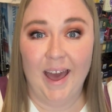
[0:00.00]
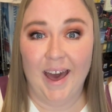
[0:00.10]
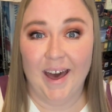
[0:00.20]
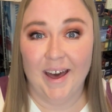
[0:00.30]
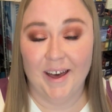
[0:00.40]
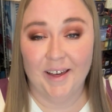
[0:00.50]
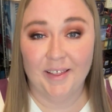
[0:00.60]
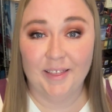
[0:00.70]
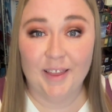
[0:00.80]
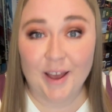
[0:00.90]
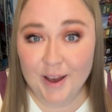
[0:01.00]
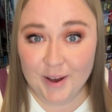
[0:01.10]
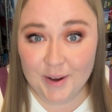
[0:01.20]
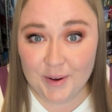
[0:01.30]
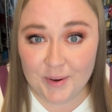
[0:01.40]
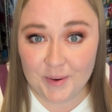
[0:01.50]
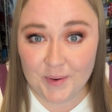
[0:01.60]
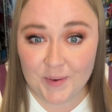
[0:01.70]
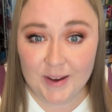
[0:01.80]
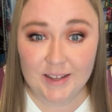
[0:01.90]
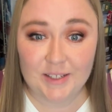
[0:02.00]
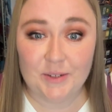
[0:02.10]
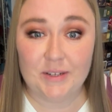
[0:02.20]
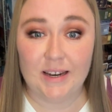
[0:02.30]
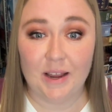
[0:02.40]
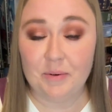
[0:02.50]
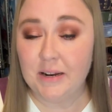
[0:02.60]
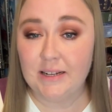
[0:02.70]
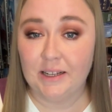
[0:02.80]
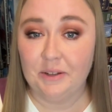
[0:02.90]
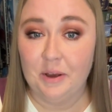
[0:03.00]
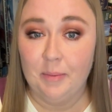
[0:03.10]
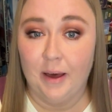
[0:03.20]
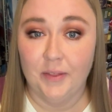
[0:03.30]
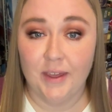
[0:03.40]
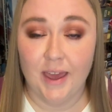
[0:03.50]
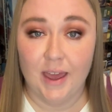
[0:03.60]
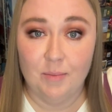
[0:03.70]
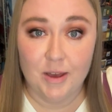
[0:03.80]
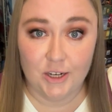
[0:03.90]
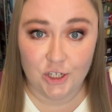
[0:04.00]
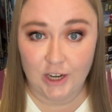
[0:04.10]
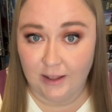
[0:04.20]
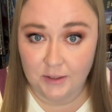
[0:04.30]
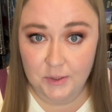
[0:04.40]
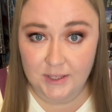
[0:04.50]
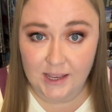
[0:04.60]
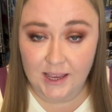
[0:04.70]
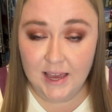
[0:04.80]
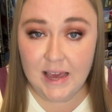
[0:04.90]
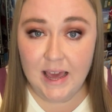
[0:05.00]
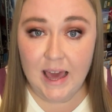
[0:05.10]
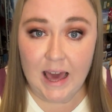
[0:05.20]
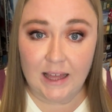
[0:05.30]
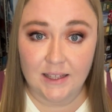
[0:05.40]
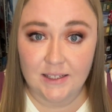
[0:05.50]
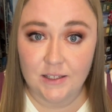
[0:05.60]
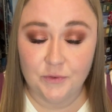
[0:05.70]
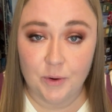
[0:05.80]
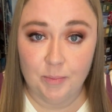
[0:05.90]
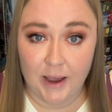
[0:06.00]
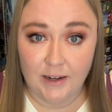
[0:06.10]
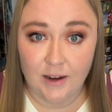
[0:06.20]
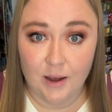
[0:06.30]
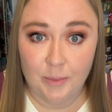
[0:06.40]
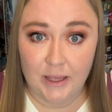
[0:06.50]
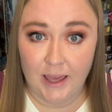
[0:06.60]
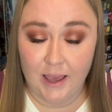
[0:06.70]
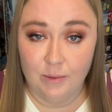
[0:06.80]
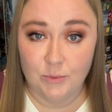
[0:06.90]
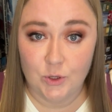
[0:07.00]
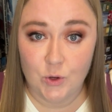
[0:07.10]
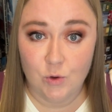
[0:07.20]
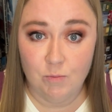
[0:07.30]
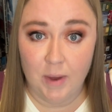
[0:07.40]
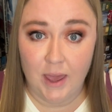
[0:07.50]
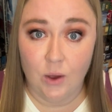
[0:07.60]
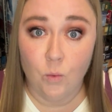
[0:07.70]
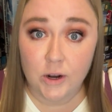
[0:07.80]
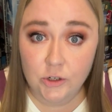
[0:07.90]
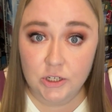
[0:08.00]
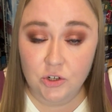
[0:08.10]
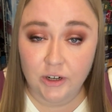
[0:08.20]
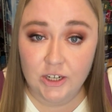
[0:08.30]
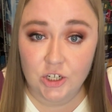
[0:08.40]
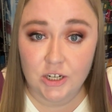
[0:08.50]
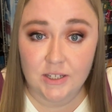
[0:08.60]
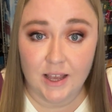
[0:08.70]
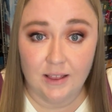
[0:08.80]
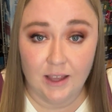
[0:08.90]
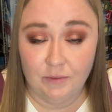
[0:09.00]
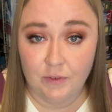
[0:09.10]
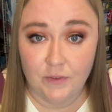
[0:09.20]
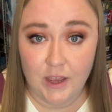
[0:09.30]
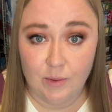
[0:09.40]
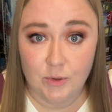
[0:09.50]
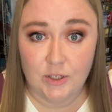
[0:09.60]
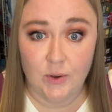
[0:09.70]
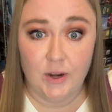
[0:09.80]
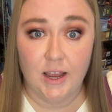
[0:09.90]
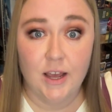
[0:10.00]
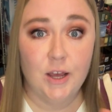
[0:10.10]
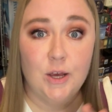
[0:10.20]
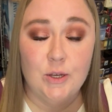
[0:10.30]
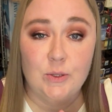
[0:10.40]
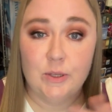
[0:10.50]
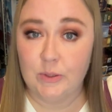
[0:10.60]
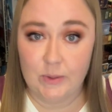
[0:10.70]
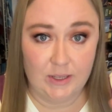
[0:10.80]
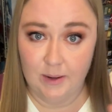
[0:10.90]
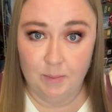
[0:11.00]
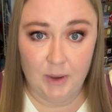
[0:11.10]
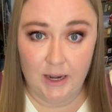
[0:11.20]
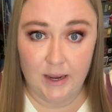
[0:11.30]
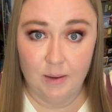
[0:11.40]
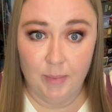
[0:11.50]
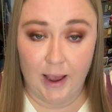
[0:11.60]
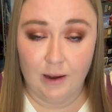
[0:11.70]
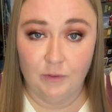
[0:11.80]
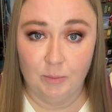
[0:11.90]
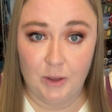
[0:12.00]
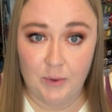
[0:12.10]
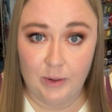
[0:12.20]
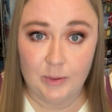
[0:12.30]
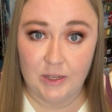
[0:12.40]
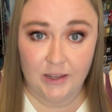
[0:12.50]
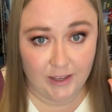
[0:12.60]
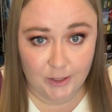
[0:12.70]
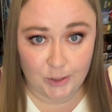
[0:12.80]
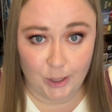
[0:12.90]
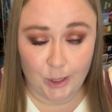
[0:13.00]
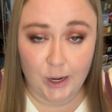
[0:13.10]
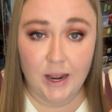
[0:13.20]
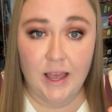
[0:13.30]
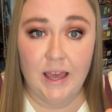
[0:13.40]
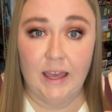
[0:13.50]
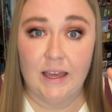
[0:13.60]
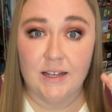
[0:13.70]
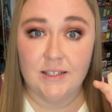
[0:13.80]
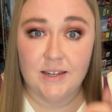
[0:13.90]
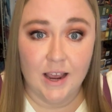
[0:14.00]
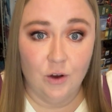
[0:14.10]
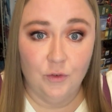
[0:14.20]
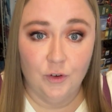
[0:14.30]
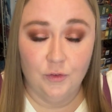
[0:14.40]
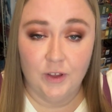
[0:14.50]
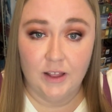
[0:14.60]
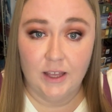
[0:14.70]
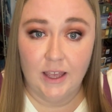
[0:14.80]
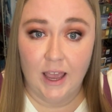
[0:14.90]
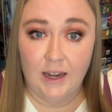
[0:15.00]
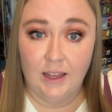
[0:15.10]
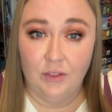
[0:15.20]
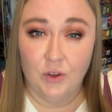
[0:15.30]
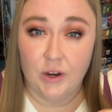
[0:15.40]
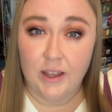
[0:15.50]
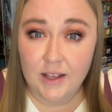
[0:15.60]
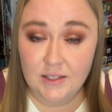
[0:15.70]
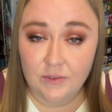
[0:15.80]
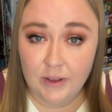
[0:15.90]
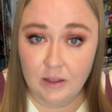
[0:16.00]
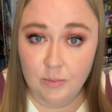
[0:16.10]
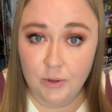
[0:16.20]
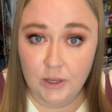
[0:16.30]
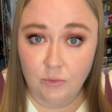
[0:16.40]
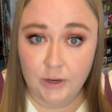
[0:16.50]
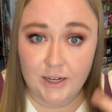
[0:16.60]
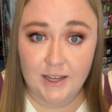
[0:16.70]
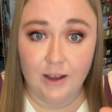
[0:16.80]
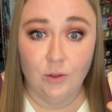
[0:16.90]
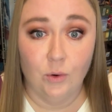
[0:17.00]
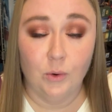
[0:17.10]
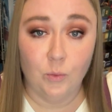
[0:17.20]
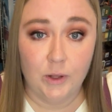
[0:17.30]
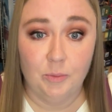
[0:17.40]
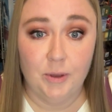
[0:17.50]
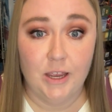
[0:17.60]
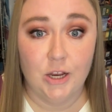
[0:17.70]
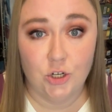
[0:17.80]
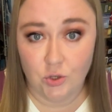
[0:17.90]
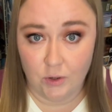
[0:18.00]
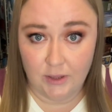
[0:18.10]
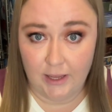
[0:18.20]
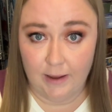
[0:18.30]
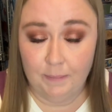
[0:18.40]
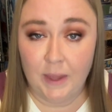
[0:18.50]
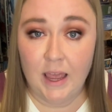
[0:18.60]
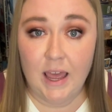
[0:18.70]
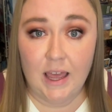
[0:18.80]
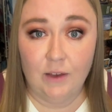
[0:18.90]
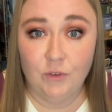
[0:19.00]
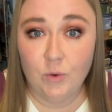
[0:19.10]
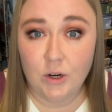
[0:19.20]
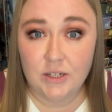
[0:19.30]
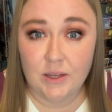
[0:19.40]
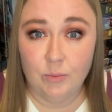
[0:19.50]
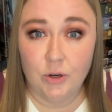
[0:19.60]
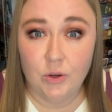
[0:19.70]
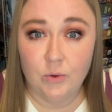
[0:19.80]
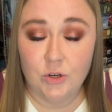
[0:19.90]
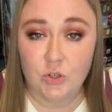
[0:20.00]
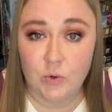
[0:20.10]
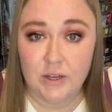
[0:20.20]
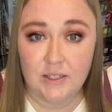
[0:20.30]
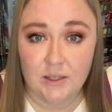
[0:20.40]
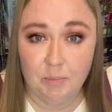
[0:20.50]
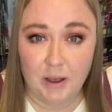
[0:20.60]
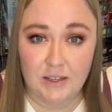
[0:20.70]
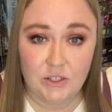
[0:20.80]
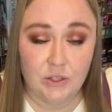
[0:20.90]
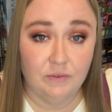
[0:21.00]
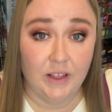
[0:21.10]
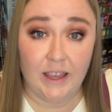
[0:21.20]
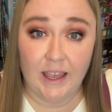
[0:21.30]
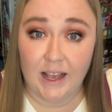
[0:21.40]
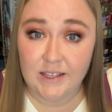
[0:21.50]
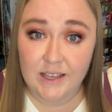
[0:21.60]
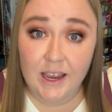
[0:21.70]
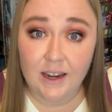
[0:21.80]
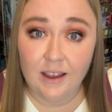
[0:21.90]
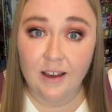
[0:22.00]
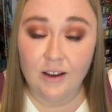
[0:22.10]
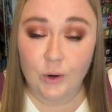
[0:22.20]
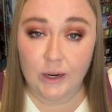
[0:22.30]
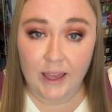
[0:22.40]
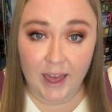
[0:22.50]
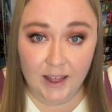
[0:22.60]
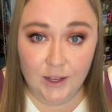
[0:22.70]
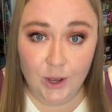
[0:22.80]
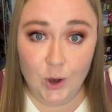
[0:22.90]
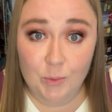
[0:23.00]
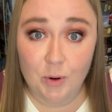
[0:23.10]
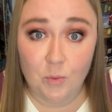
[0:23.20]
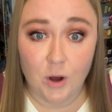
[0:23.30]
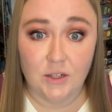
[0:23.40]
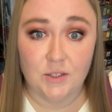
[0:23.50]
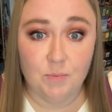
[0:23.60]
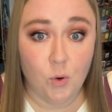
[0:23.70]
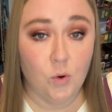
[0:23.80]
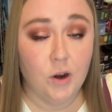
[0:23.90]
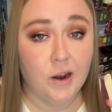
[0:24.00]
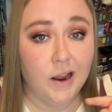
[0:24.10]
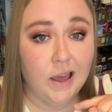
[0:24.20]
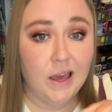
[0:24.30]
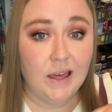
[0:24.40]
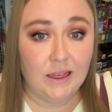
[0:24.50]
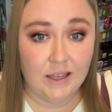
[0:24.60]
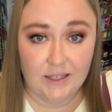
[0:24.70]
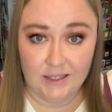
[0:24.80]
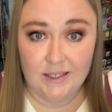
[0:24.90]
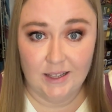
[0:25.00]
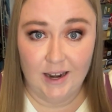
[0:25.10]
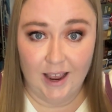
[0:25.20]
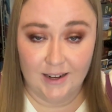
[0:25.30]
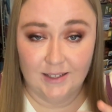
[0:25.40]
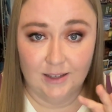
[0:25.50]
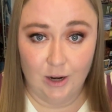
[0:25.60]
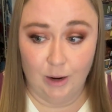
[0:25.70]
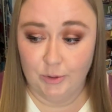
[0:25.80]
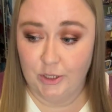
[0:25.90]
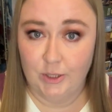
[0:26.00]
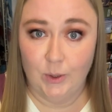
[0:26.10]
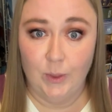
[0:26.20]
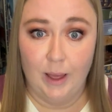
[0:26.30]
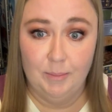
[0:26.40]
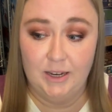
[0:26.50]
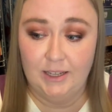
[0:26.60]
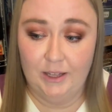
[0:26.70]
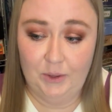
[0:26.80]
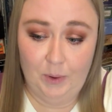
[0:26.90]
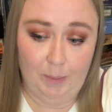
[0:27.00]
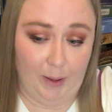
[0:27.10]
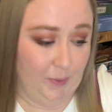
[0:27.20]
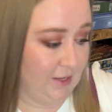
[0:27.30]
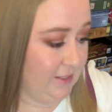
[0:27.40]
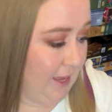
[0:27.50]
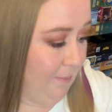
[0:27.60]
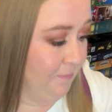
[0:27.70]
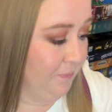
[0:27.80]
Hello! So today I want to tell you about the game Shallow Sea, and this is from Bad Comet Games, who make Wondrous Creatures and Life of the Amazonia. So this was an immediate back for me when it was on Kickstarter. It is now fulfilling and either is available in retail or will be shortly. If you are someone who enjoys the puzzle of like Cascadia or Calico but wants more, this is an excellent option. So let me tell you about this game.